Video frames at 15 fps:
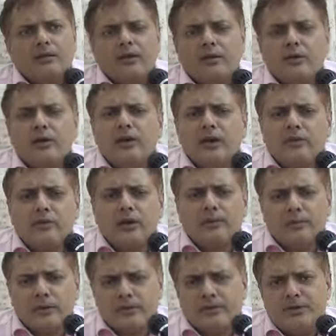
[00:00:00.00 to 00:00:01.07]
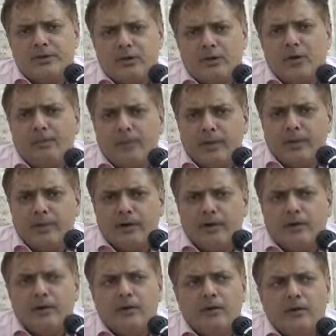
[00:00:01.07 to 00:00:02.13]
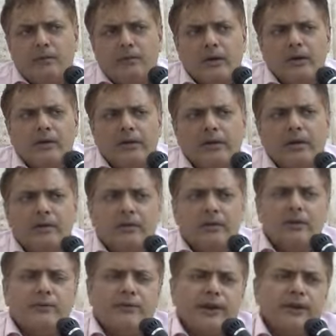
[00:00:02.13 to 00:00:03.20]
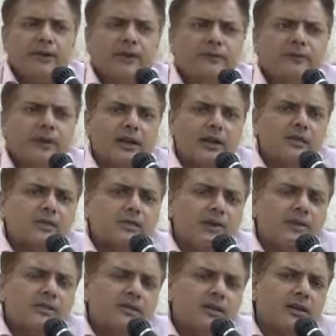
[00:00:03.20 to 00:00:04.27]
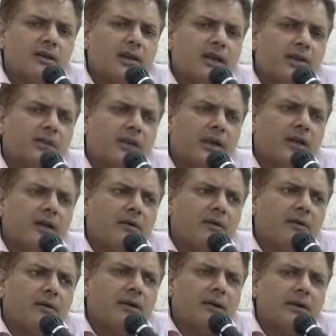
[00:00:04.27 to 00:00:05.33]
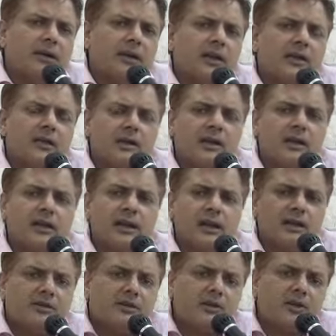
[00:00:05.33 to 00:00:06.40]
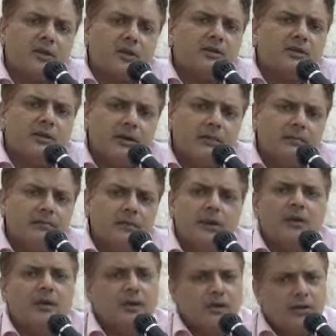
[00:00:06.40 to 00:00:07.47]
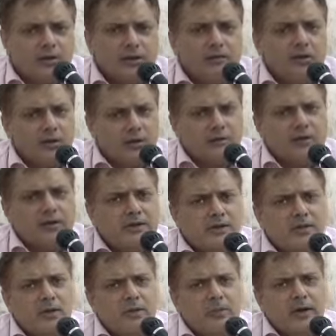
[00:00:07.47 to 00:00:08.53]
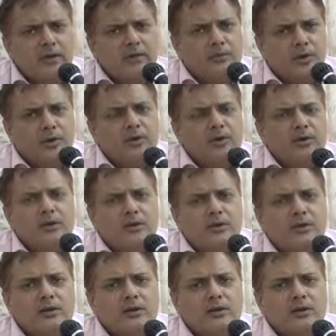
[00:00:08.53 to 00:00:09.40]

They don't require permission on paper, but given the fact that finance minister and RBI governor can take legal action against him, they will always go by what